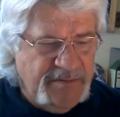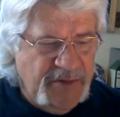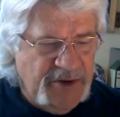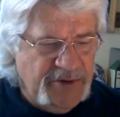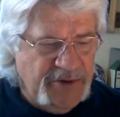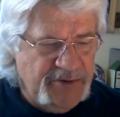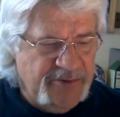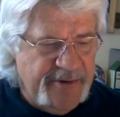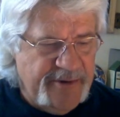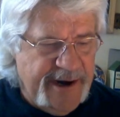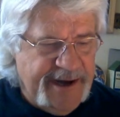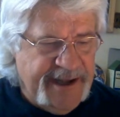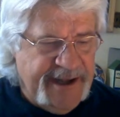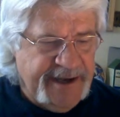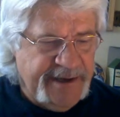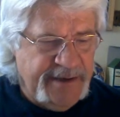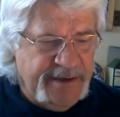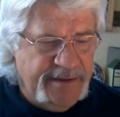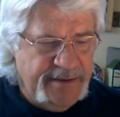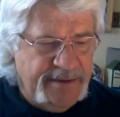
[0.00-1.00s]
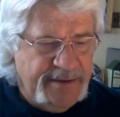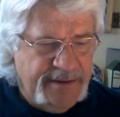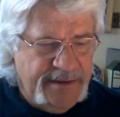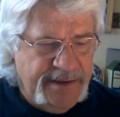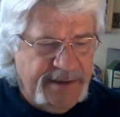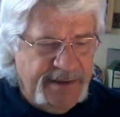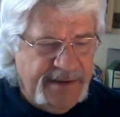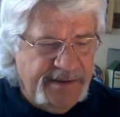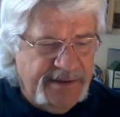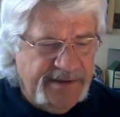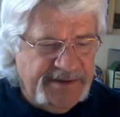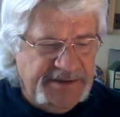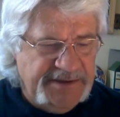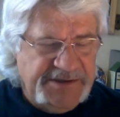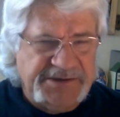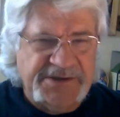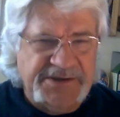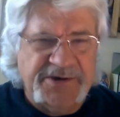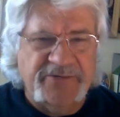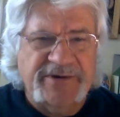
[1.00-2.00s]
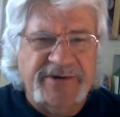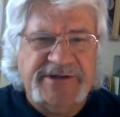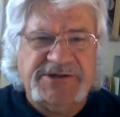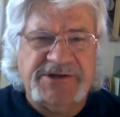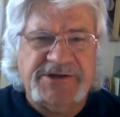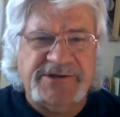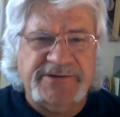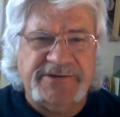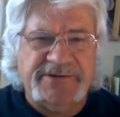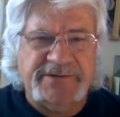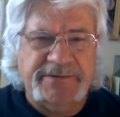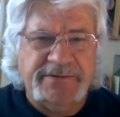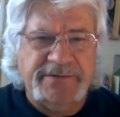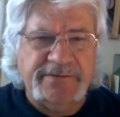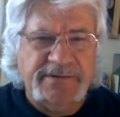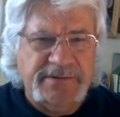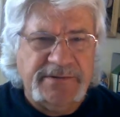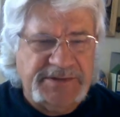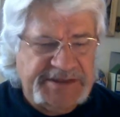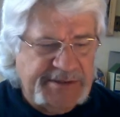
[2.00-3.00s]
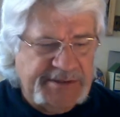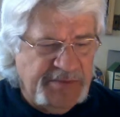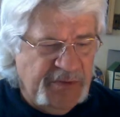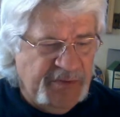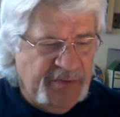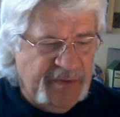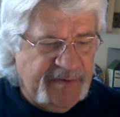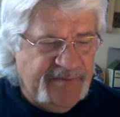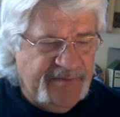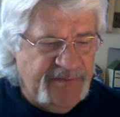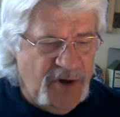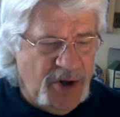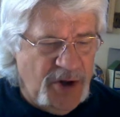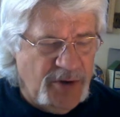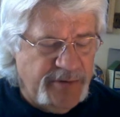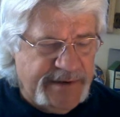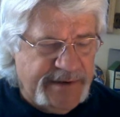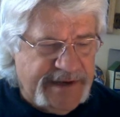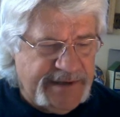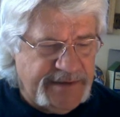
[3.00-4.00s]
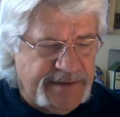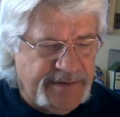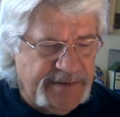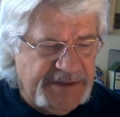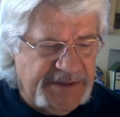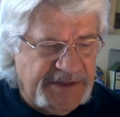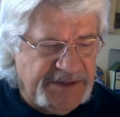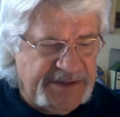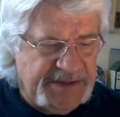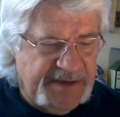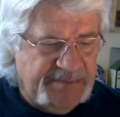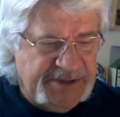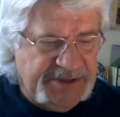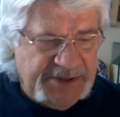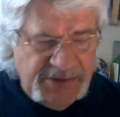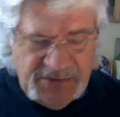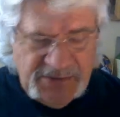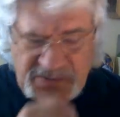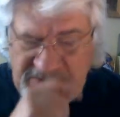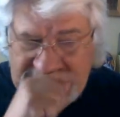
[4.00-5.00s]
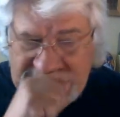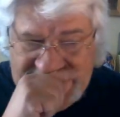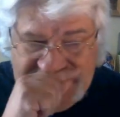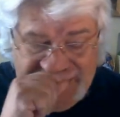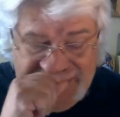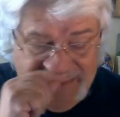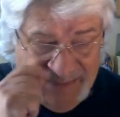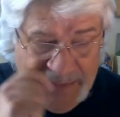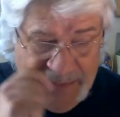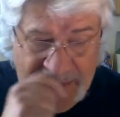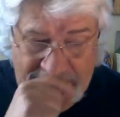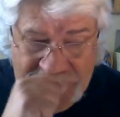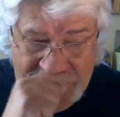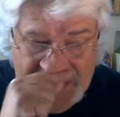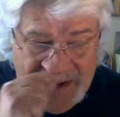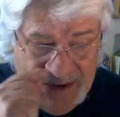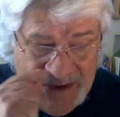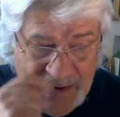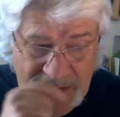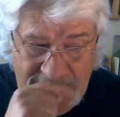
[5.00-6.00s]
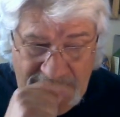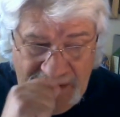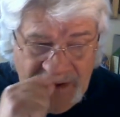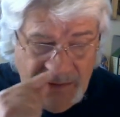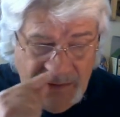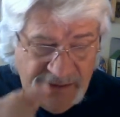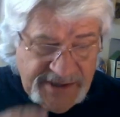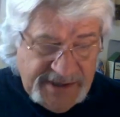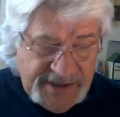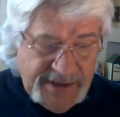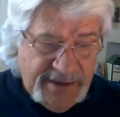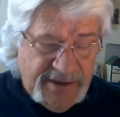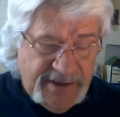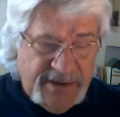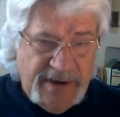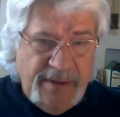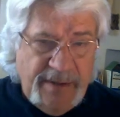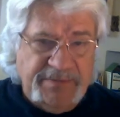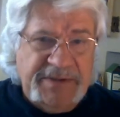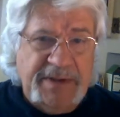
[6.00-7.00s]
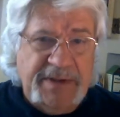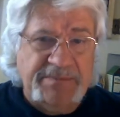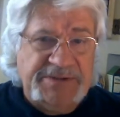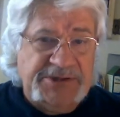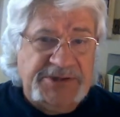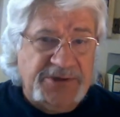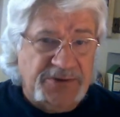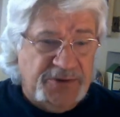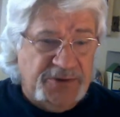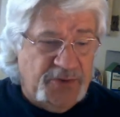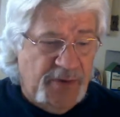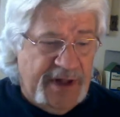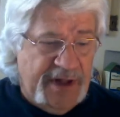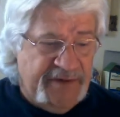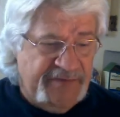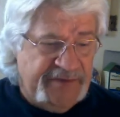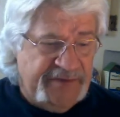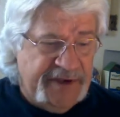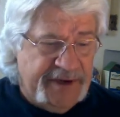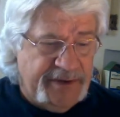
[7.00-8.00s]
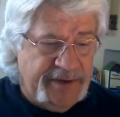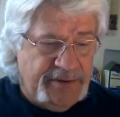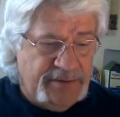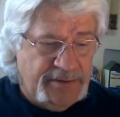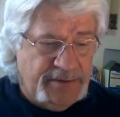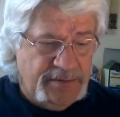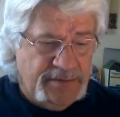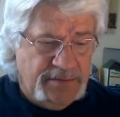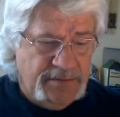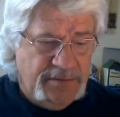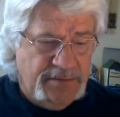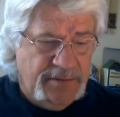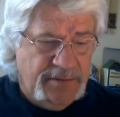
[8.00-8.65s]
my own writing. This is an original. Some have been following it since episode 1. We're up to episode 12 now.